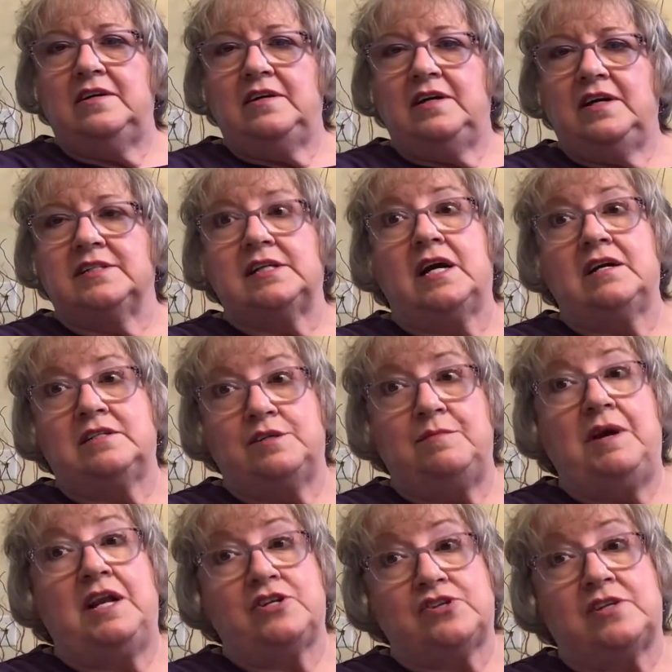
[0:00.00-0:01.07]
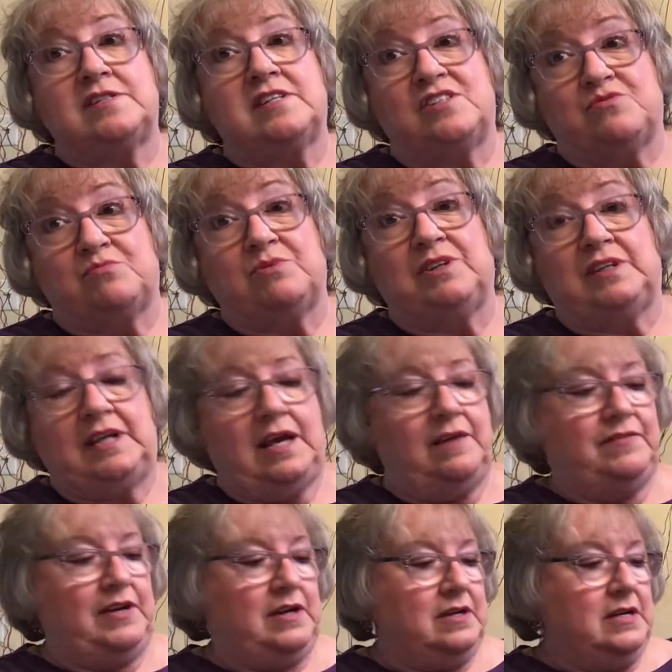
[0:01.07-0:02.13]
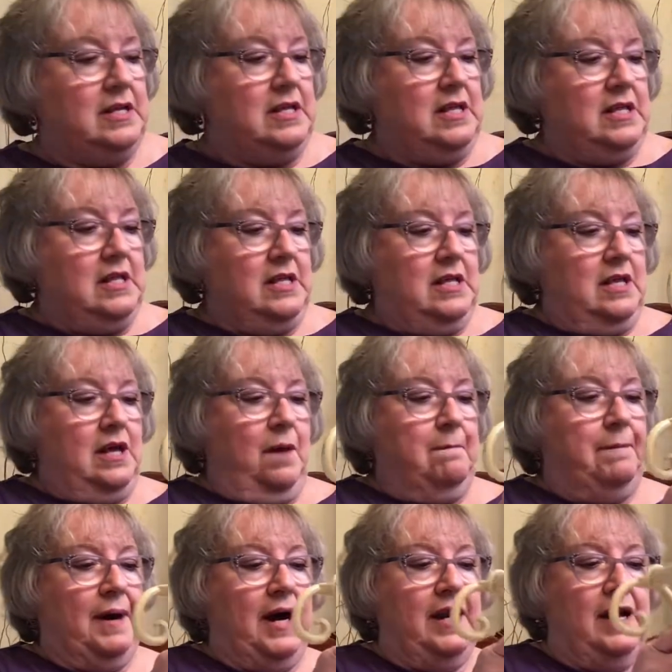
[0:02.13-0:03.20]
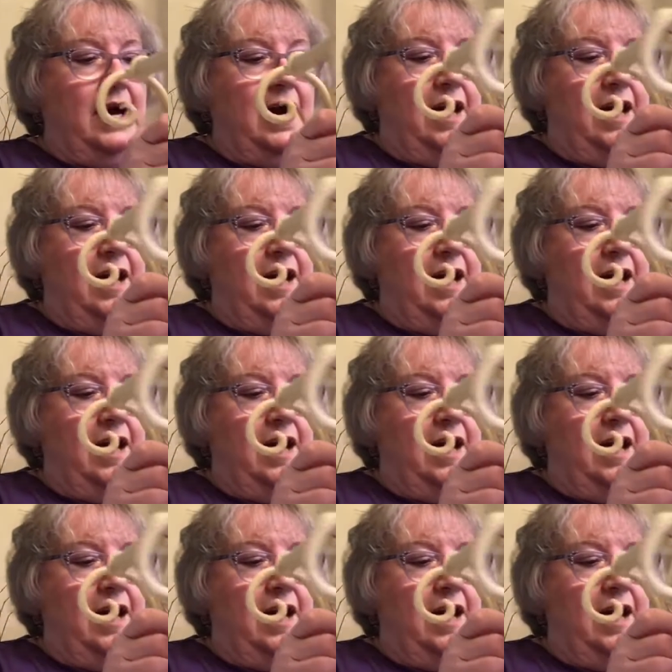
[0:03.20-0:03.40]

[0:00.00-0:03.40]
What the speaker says: It's hard to manage because it's really heavy. But